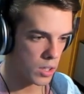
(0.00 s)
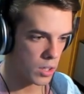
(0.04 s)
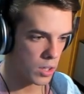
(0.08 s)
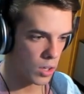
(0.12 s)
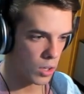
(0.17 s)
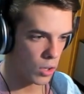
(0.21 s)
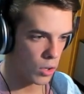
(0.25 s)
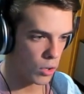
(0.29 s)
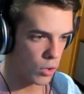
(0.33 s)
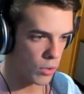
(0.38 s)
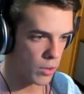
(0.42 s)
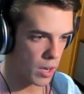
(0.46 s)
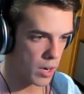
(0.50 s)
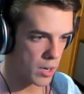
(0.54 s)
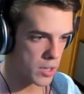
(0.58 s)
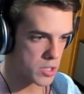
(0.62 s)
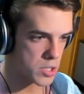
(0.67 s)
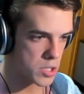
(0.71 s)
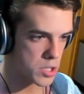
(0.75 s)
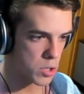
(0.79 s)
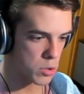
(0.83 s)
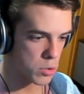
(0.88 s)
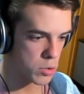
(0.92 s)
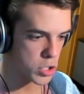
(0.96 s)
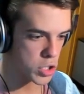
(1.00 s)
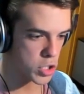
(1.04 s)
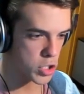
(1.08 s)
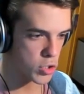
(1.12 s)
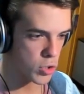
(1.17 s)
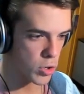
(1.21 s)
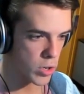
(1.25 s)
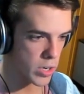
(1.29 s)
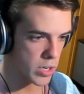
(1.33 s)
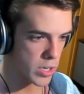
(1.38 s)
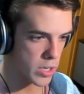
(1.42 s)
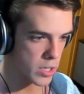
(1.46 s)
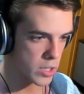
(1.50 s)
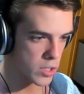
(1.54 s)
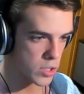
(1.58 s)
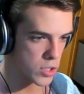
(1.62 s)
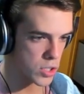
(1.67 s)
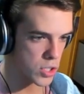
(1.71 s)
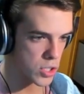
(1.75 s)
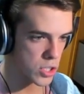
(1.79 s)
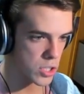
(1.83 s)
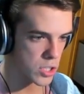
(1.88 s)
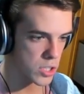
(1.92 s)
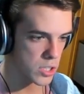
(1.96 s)
Oh, that is so
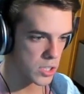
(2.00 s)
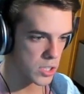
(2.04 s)
strange.